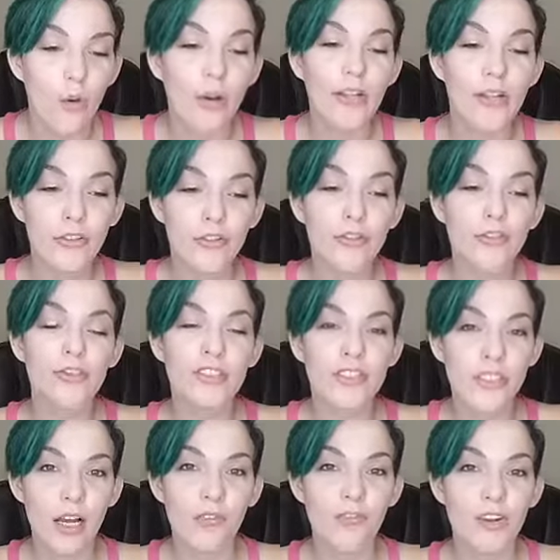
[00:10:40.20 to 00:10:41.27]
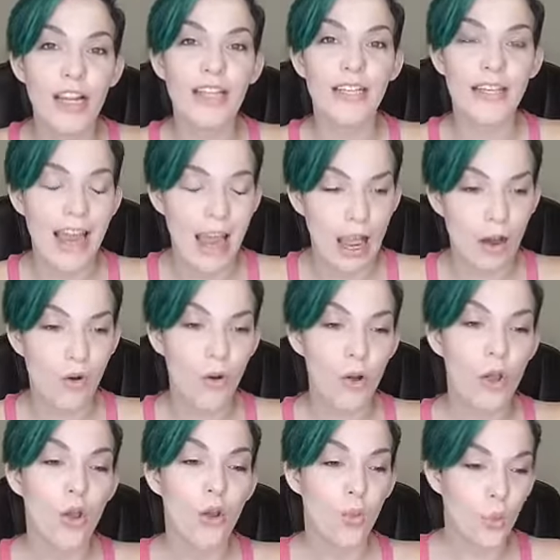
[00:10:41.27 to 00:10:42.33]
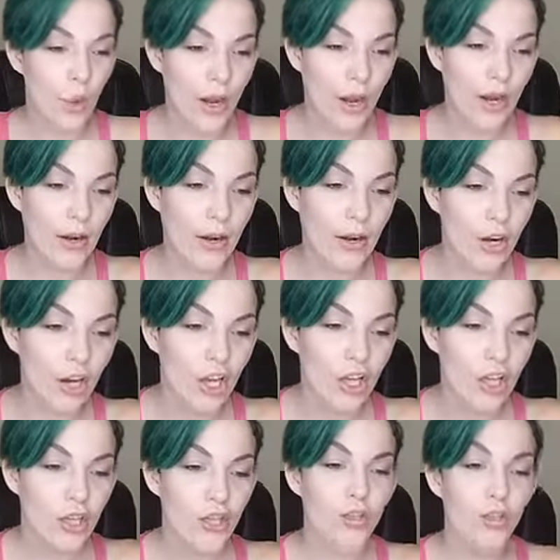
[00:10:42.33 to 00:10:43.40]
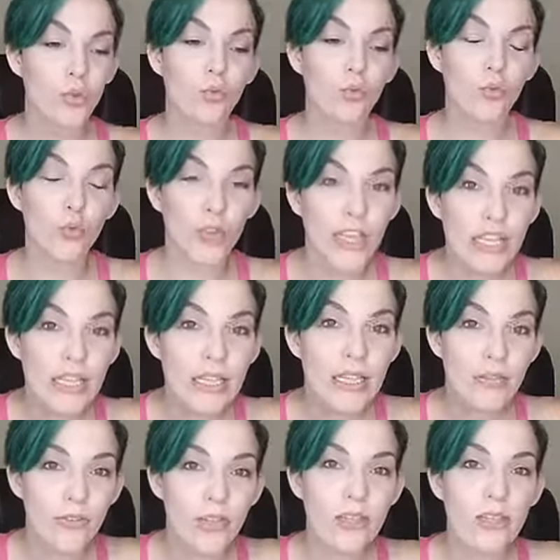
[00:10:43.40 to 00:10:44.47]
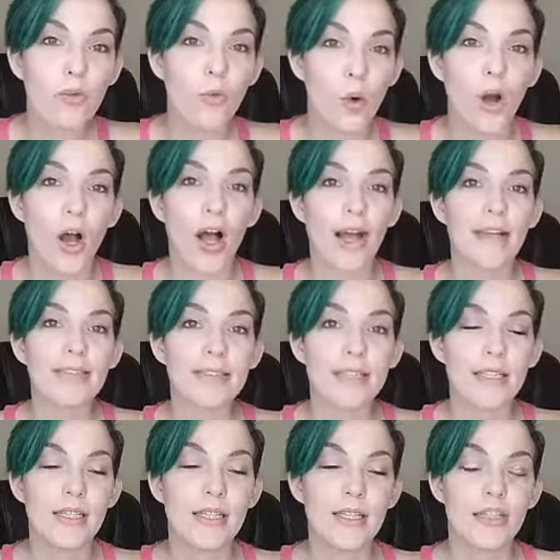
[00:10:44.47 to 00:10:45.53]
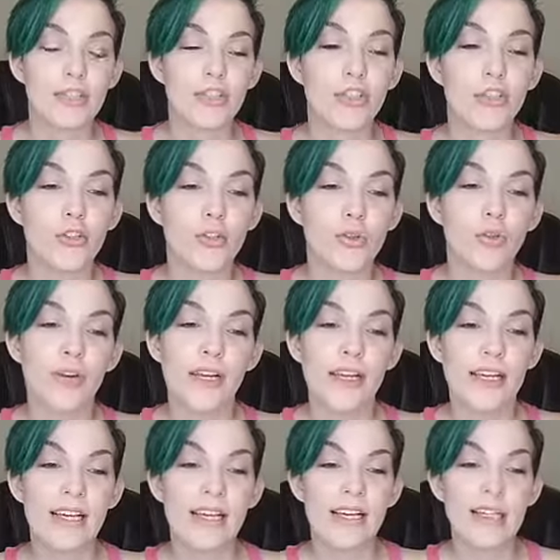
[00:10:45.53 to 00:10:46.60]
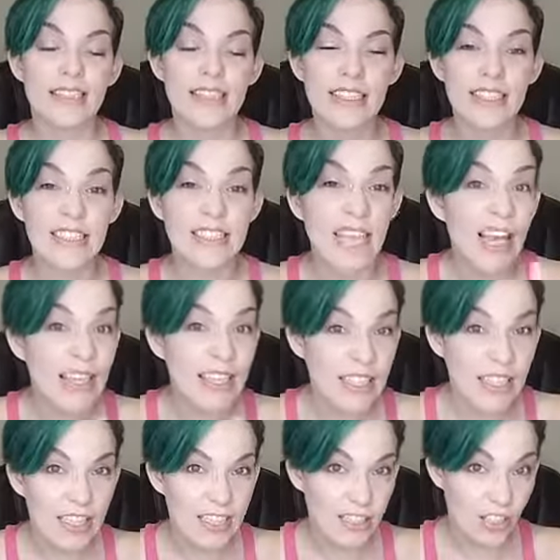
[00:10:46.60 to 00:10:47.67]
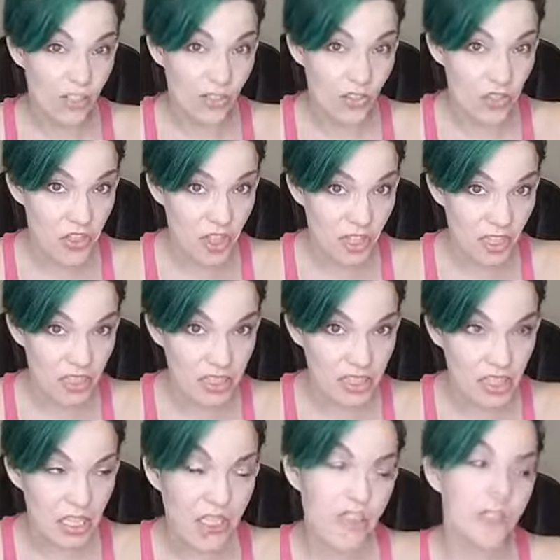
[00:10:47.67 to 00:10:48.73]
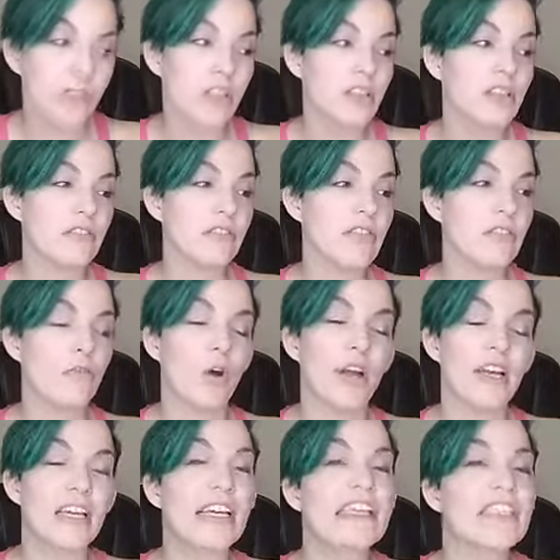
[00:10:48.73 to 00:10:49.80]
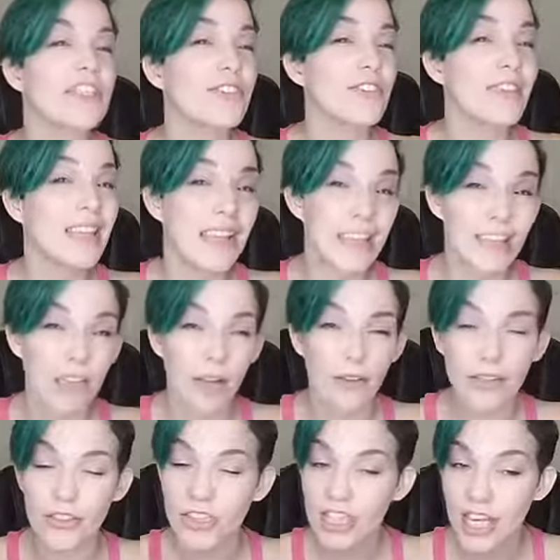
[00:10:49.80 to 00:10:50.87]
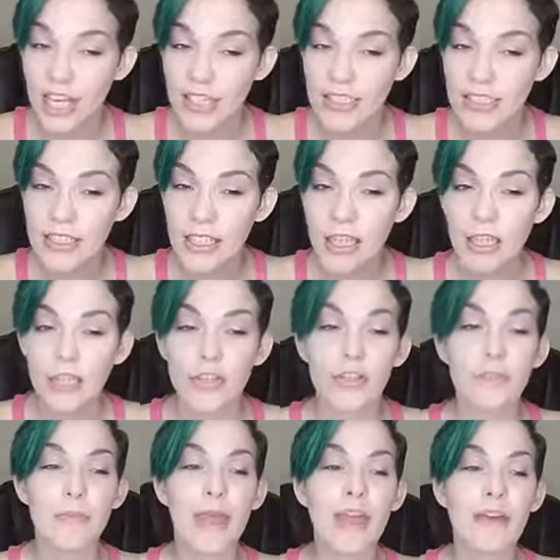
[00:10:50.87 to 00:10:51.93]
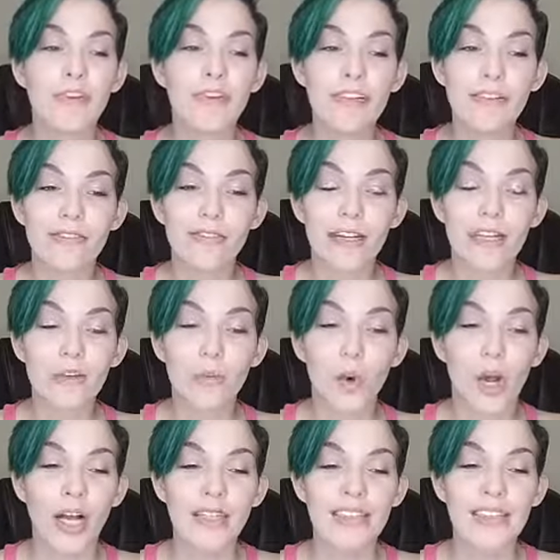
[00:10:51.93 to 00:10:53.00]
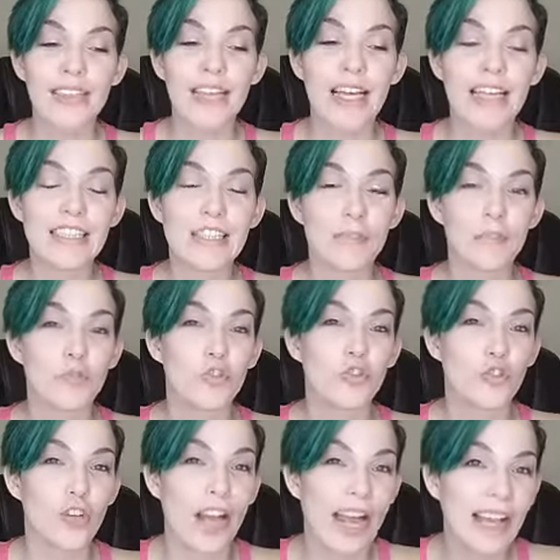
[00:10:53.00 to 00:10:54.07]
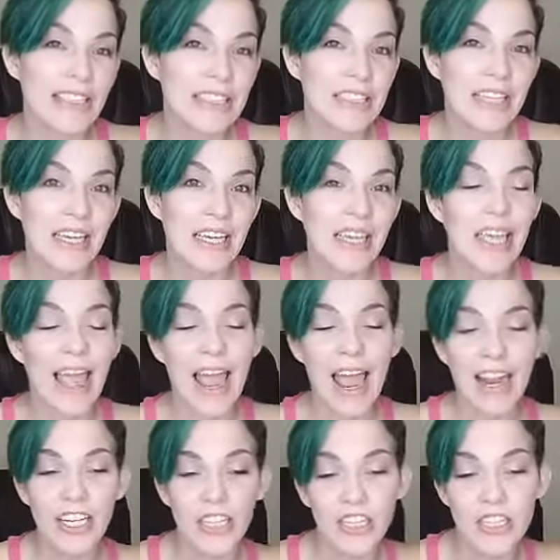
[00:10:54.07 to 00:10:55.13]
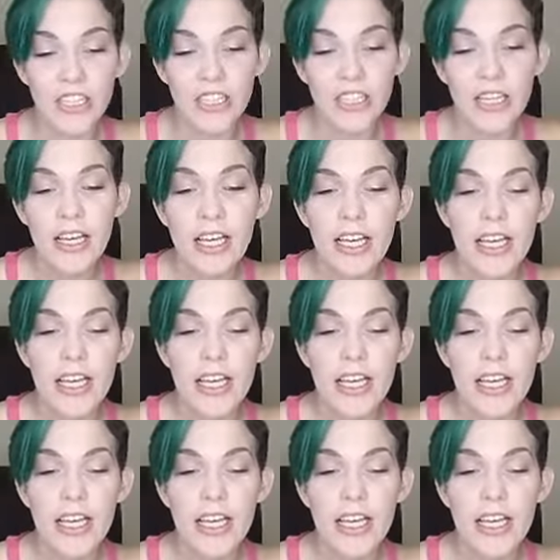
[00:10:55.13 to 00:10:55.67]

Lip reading: going through stuff right now where you really, really want to say certain things. You really, really want to get certain things off your chest. You may really, really want to take some drastic action,